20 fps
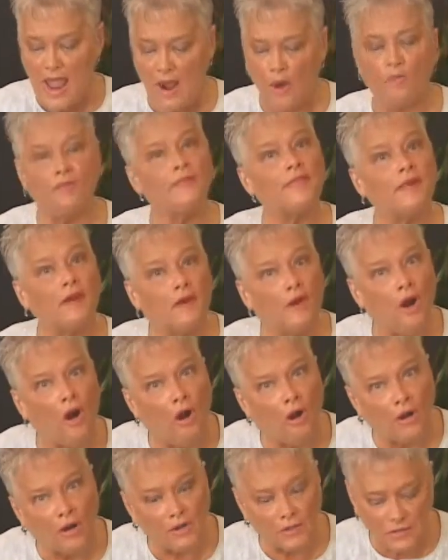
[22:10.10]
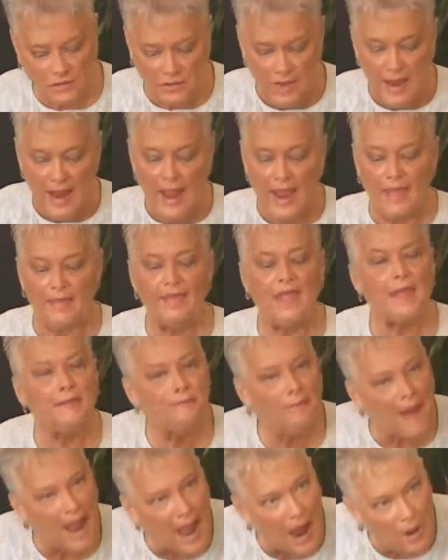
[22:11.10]
over their hearts and
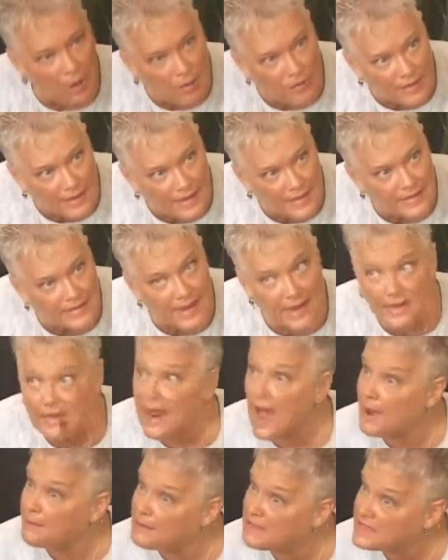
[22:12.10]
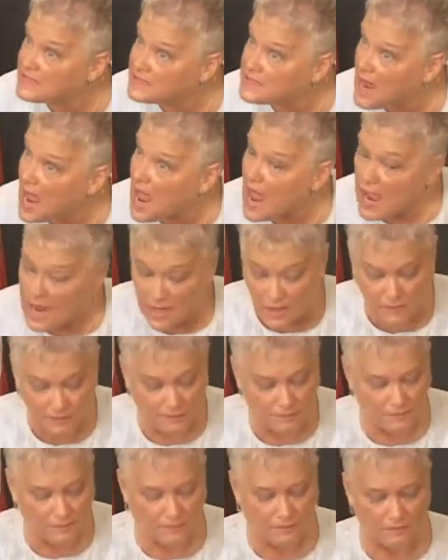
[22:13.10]
they bow and they say namaste,
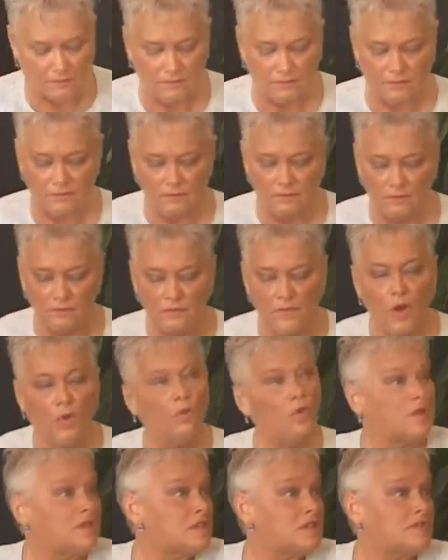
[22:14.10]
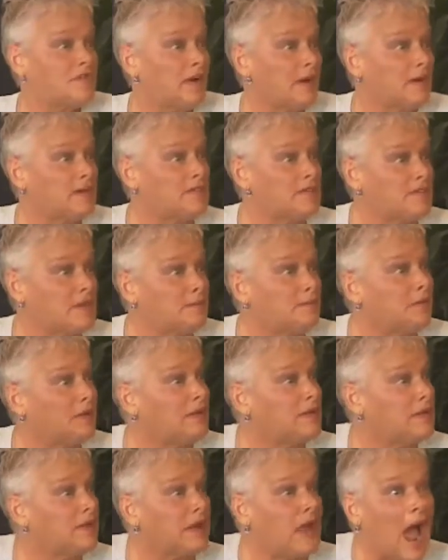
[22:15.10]
which is very
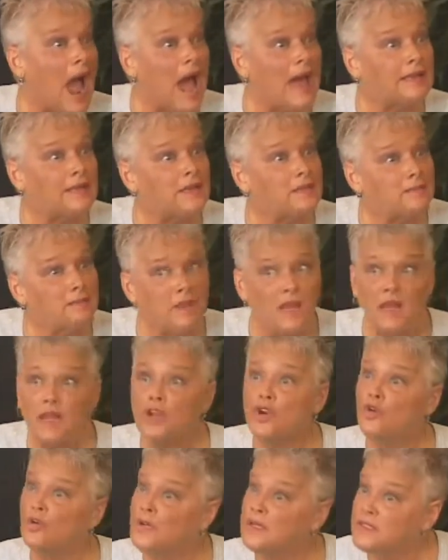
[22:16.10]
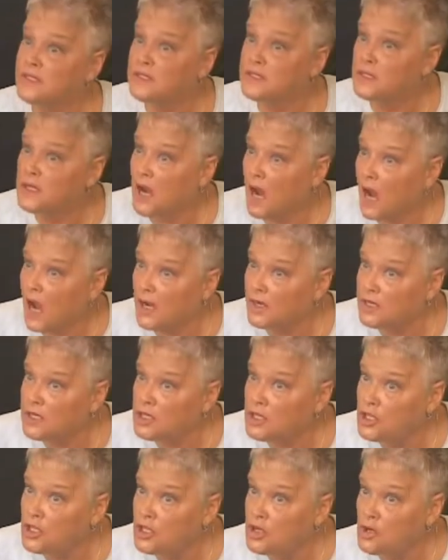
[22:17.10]
simply the God in me greets the God
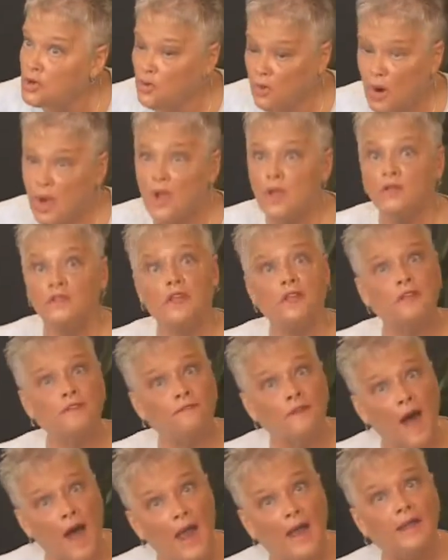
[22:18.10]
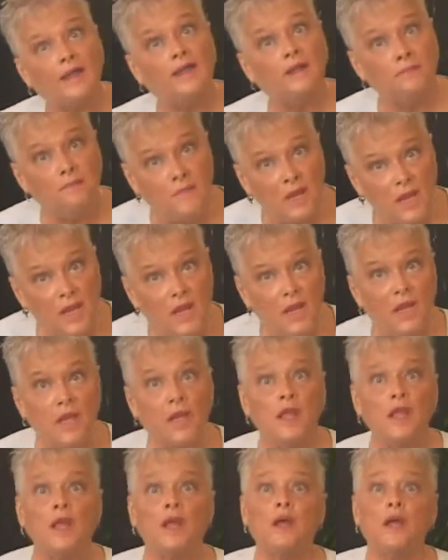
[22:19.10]
in you. The divine in
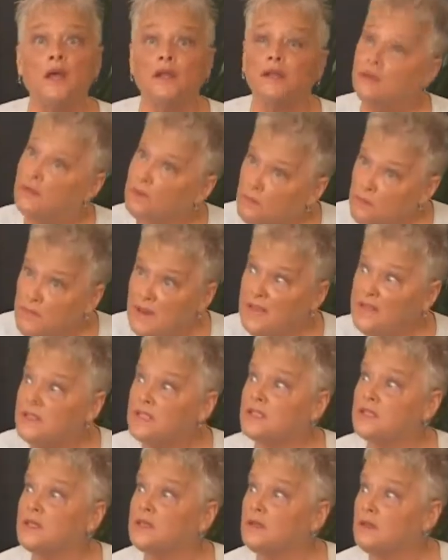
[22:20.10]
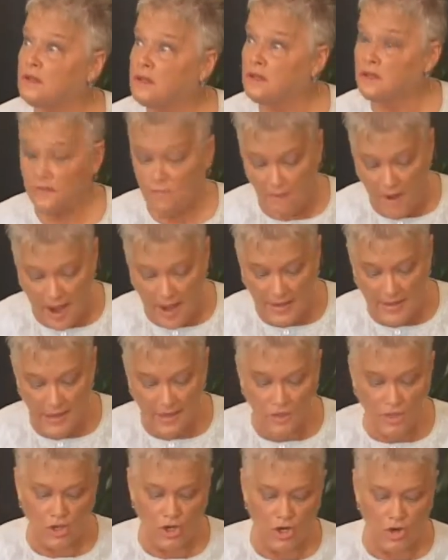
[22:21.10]
me meets the divine
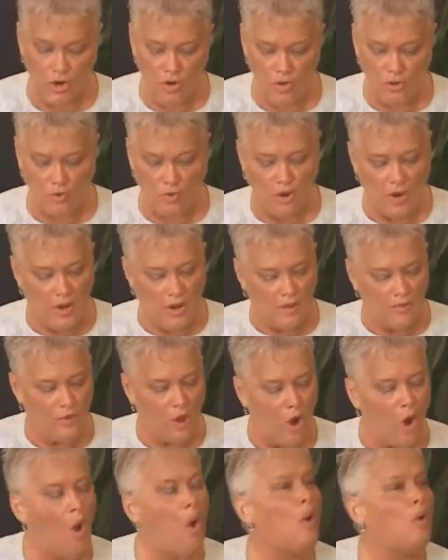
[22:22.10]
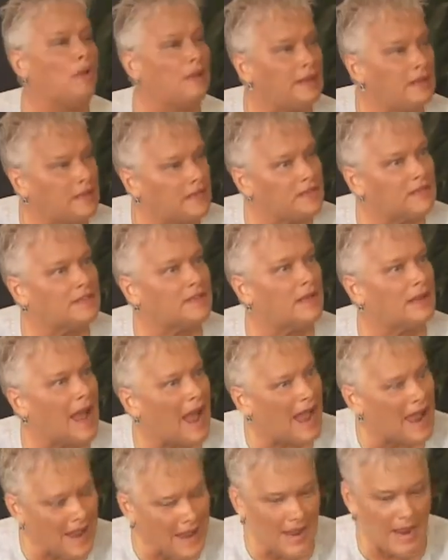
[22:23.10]
in you. The holiness that
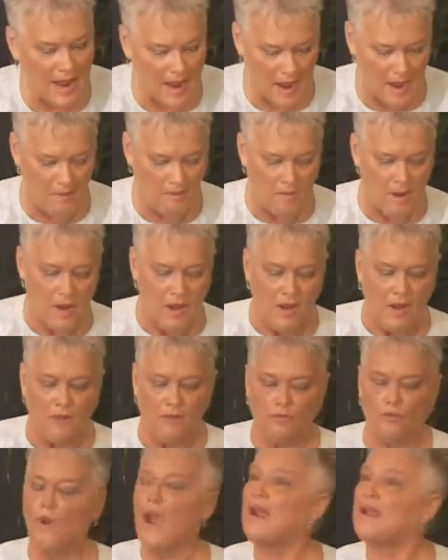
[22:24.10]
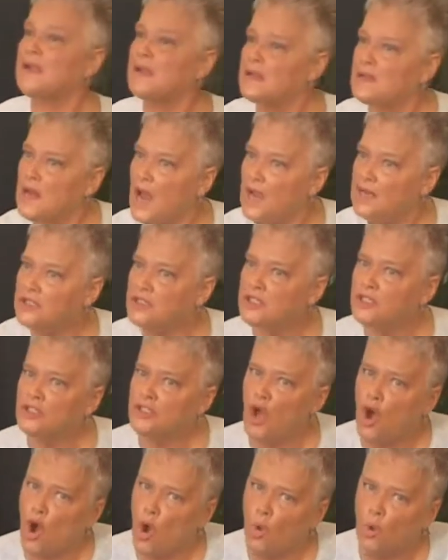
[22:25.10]
I am recognizes
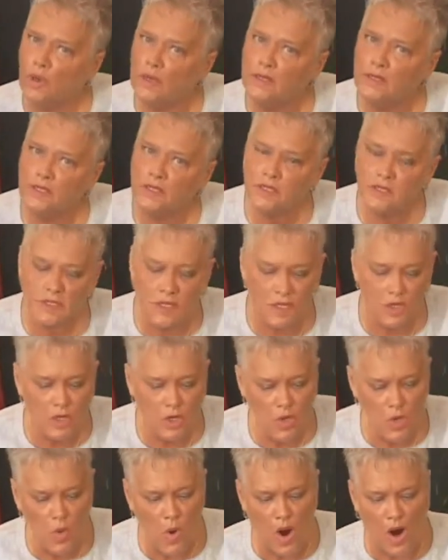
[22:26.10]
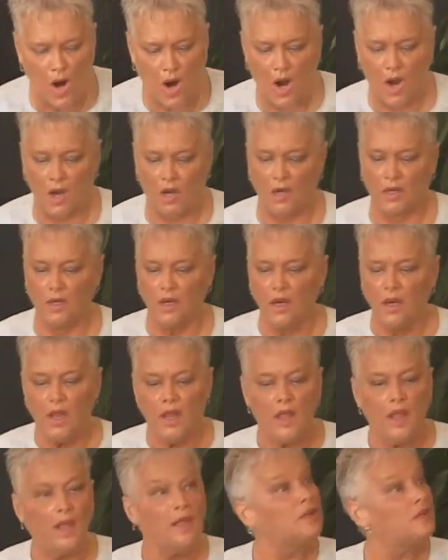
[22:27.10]
the holiness that you are.
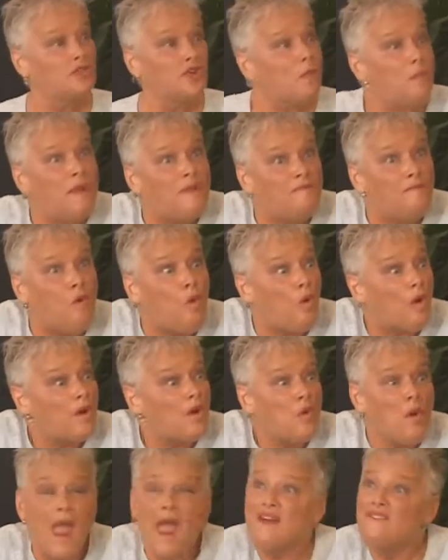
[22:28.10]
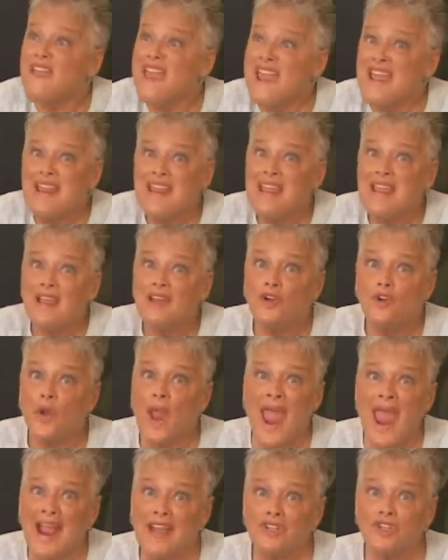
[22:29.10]
So before you have any
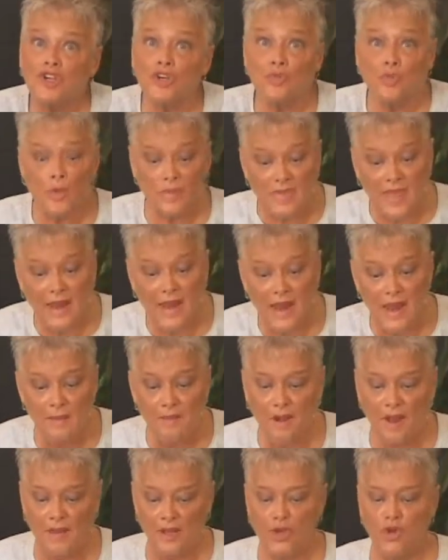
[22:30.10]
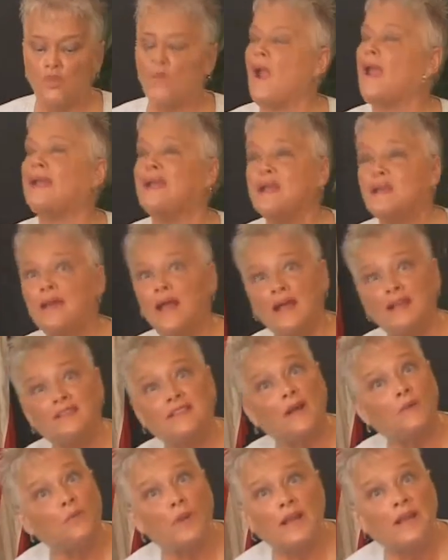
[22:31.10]
interaction with anybody, you recognize
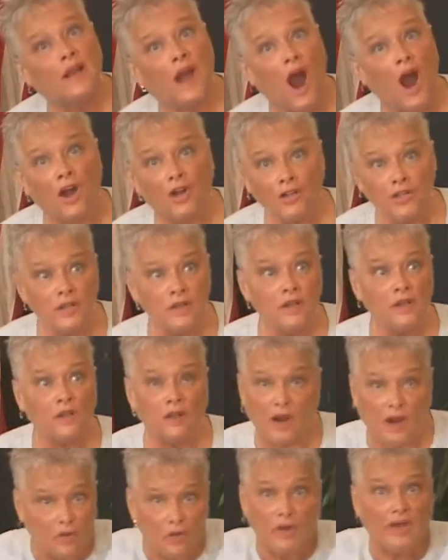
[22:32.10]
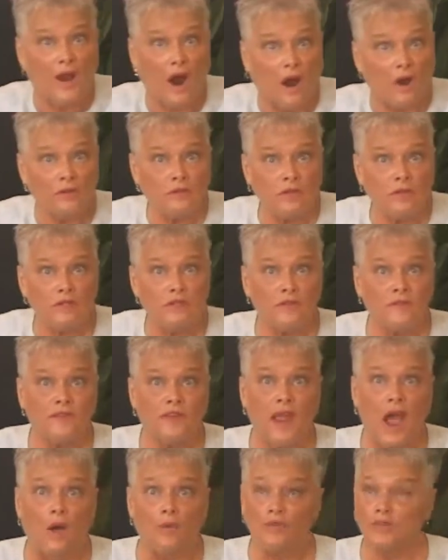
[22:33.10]
that regardless of
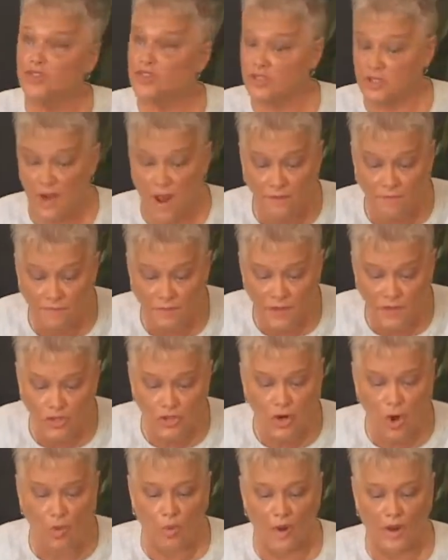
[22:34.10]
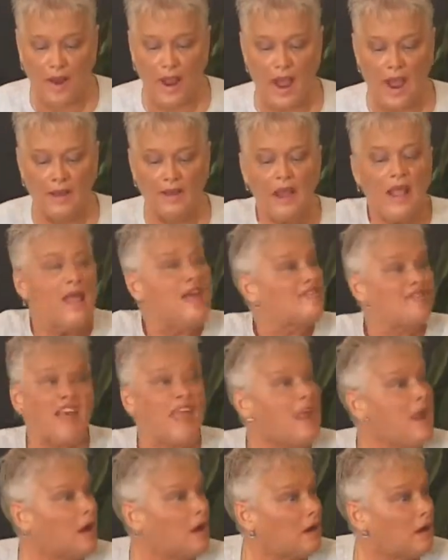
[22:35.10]
the outer stuff that's going on,
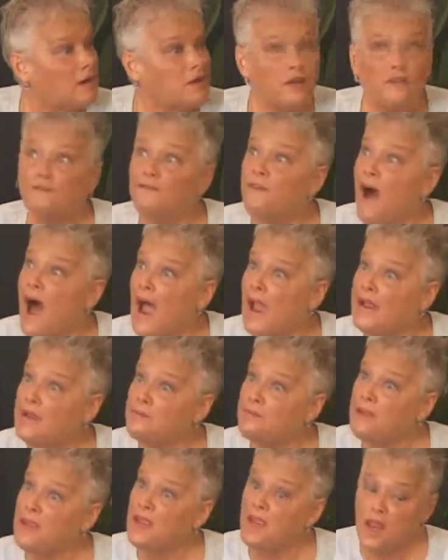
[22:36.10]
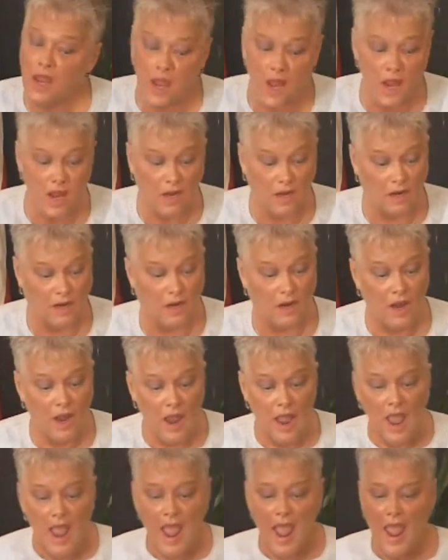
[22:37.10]
they are a divine being.
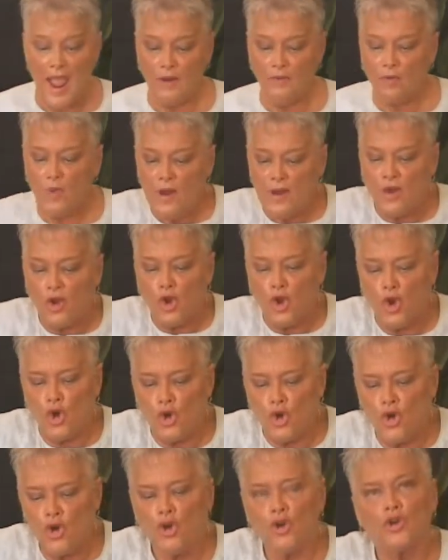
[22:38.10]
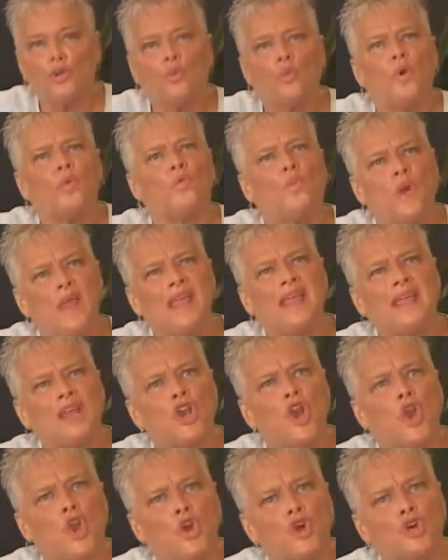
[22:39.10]
And we learn, when we
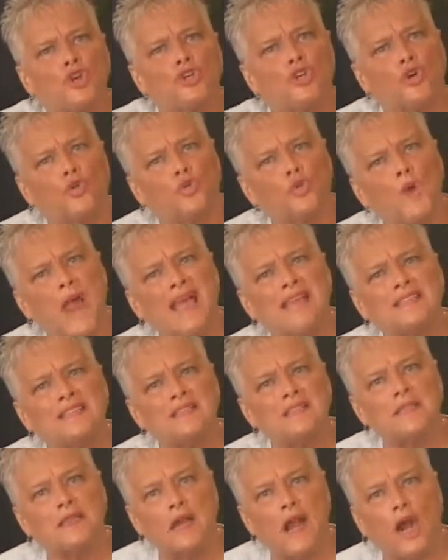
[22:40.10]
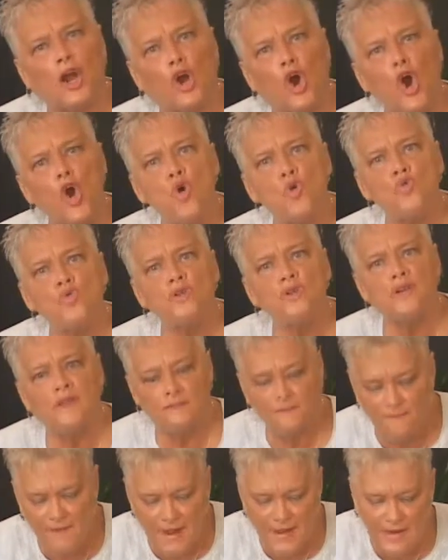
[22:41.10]
can learn to rest in our own
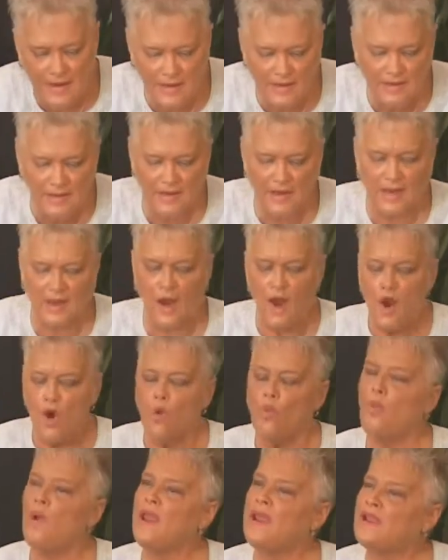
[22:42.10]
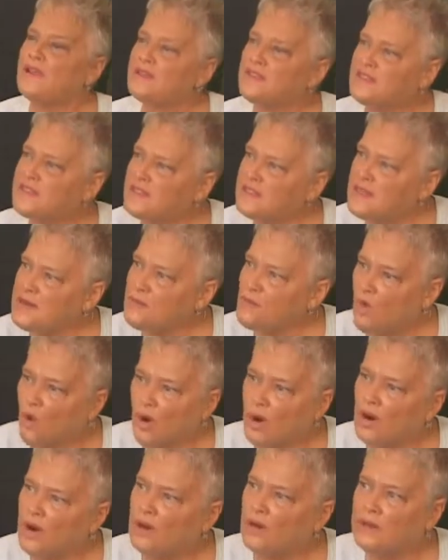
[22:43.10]
divinity, we can see
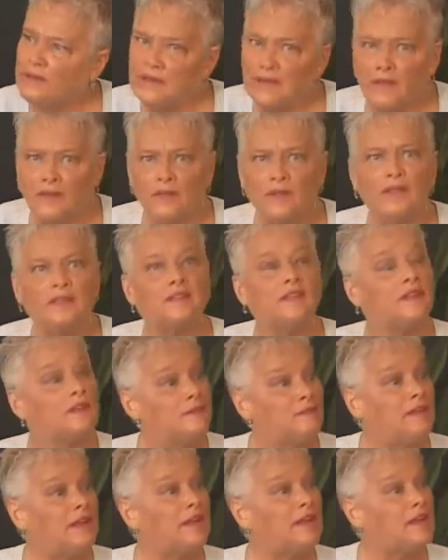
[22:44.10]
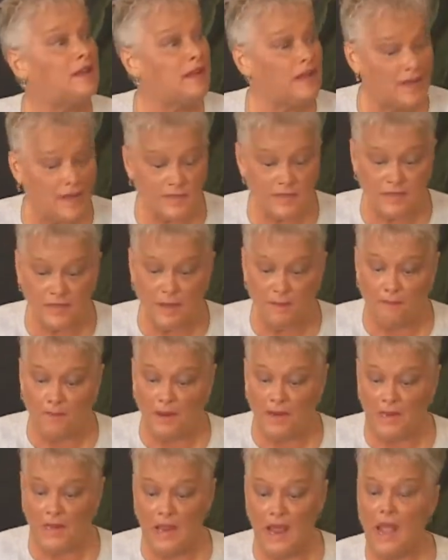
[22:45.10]
more clearly the divinity in
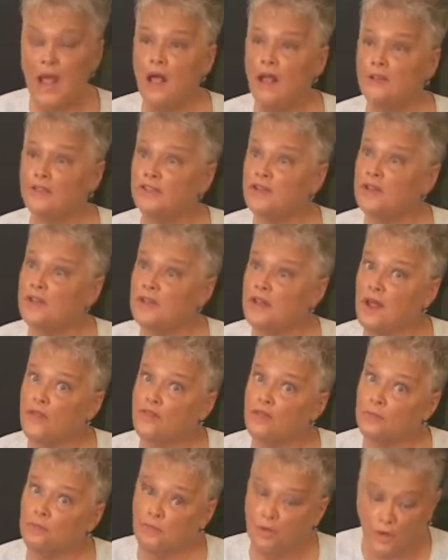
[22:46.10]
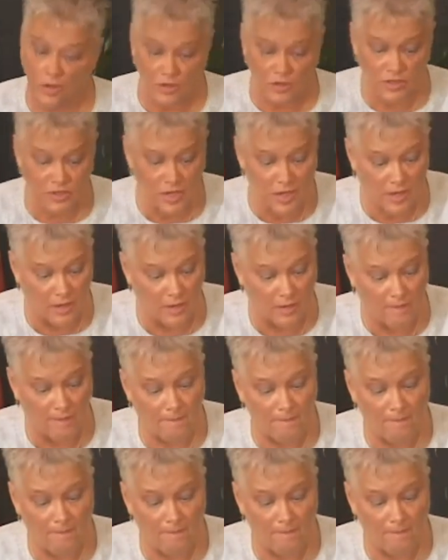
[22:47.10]
somebody else, in another person.